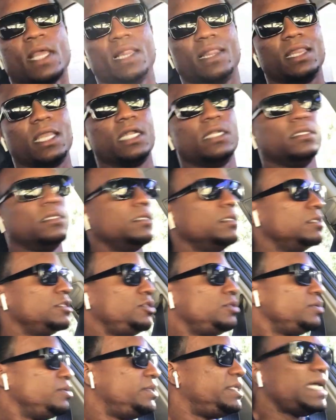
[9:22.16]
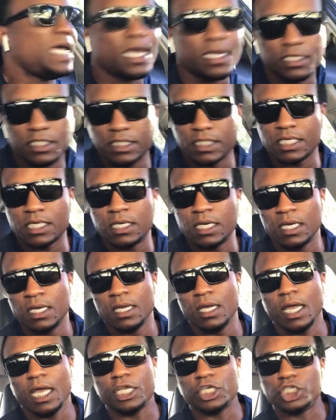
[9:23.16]
little desk
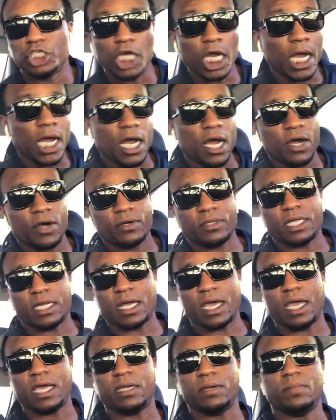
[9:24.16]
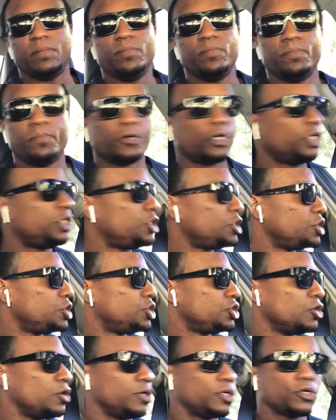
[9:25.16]
and chair that I had
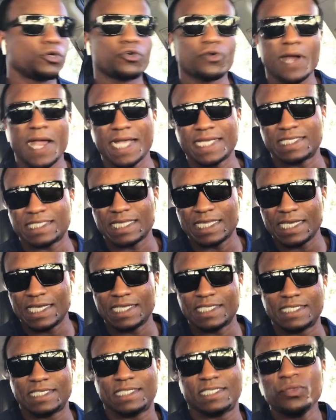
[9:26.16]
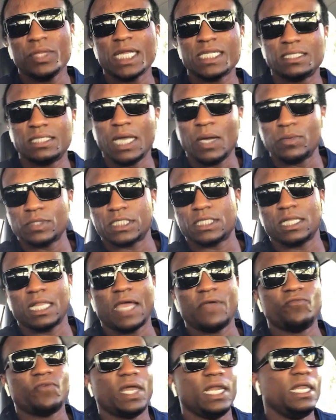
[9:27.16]
purchased on Craigslist. That, that was the
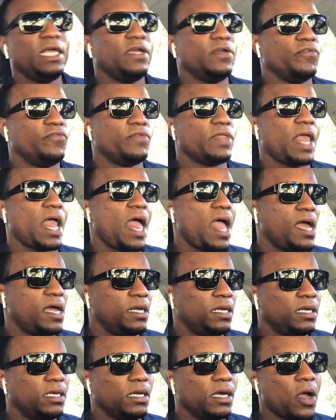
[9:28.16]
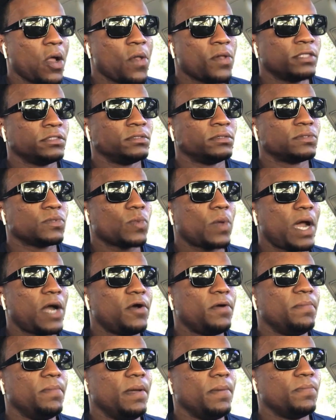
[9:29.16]
life I lived. And I
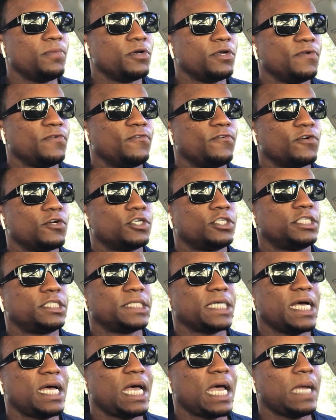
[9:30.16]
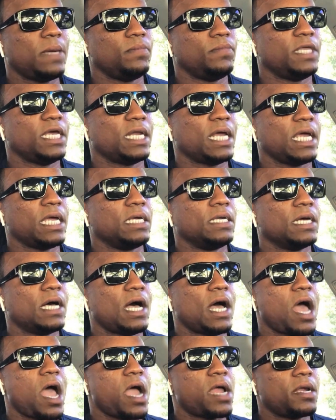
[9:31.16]
remember the first time that I
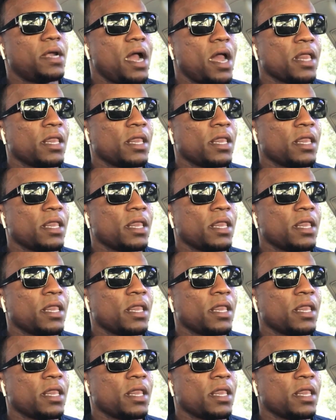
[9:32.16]
got